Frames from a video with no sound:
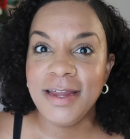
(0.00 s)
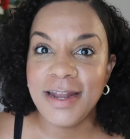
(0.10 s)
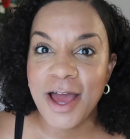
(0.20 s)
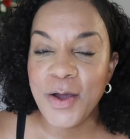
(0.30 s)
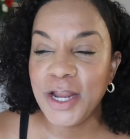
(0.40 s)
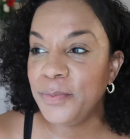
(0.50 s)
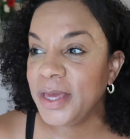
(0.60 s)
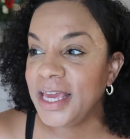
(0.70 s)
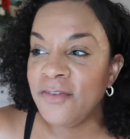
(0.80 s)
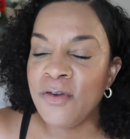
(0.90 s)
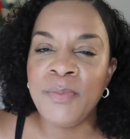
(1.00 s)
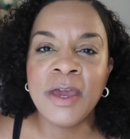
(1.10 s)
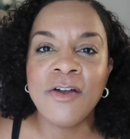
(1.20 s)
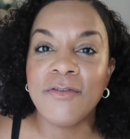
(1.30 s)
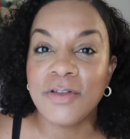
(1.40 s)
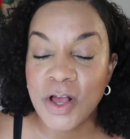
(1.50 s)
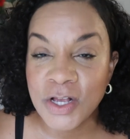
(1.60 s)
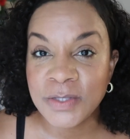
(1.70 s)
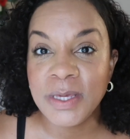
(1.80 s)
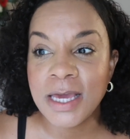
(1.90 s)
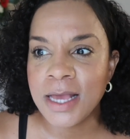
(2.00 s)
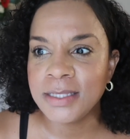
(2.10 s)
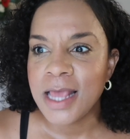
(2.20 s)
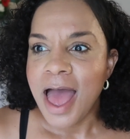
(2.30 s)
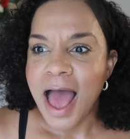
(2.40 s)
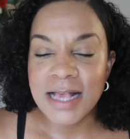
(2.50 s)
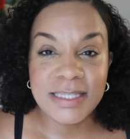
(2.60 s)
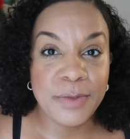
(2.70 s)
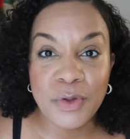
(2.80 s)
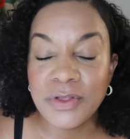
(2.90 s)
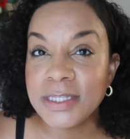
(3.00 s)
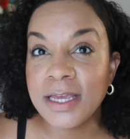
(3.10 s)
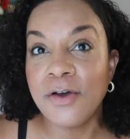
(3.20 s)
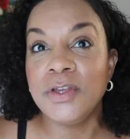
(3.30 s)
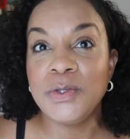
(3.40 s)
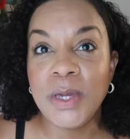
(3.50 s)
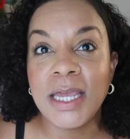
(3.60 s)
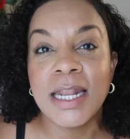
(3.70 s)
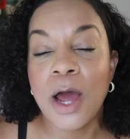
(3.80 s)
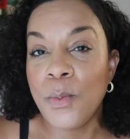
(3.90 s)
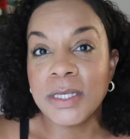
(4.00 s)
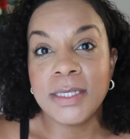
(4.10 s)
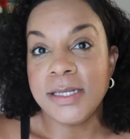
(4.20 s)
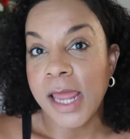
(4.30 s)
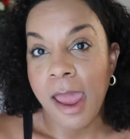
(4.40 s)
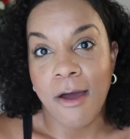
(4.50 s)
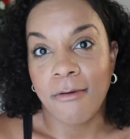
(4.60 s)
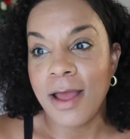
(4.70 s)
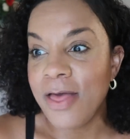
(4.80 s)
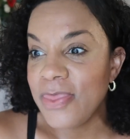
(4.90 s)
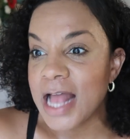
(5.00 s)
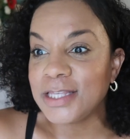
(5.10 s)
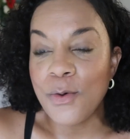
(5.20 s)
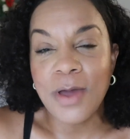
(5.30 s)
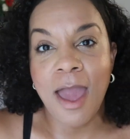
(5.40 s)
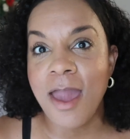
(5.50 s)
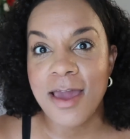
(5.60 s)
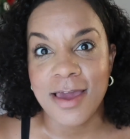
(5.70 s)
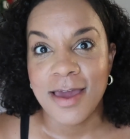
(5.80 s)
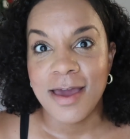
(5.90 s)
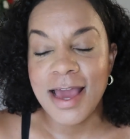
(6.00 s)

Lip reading: You know, it'll be even bigger of a loss because I stepped on the scale this week and I wasn't down, and that's okay.